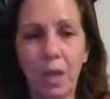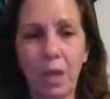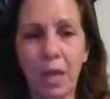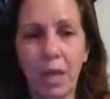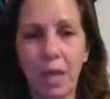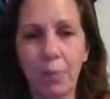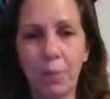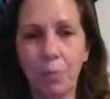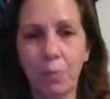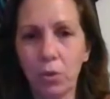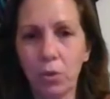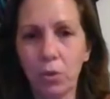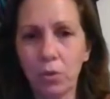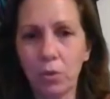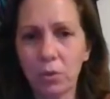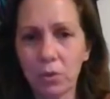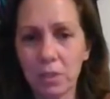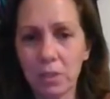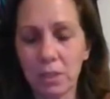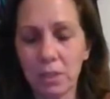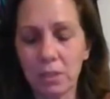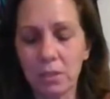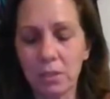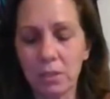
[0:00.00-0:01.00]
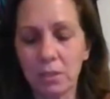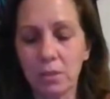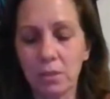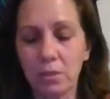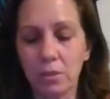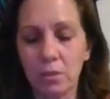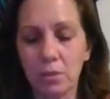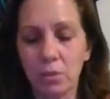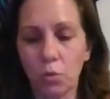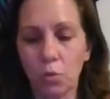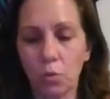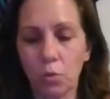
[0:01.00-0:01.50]
pebbles
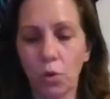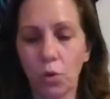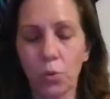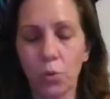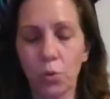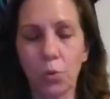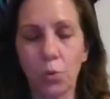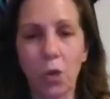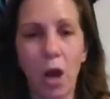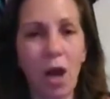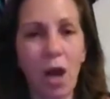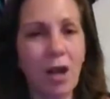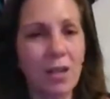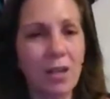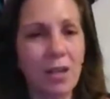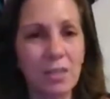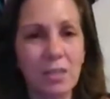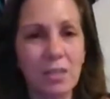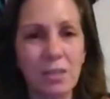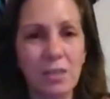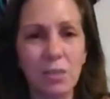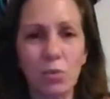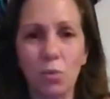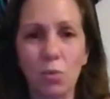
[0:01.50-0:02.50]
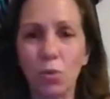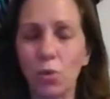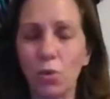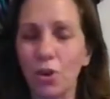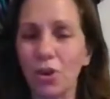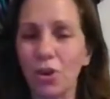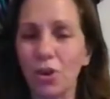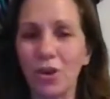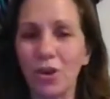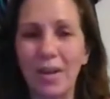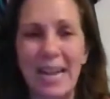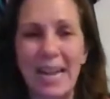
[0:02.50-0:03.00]
or rocks
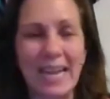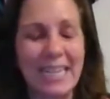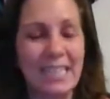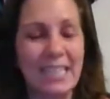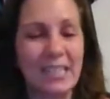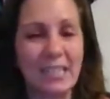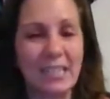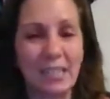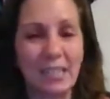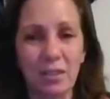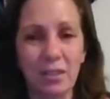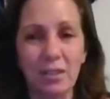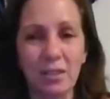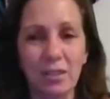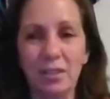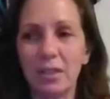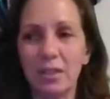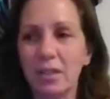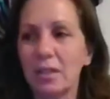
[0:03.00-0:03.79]
or anything,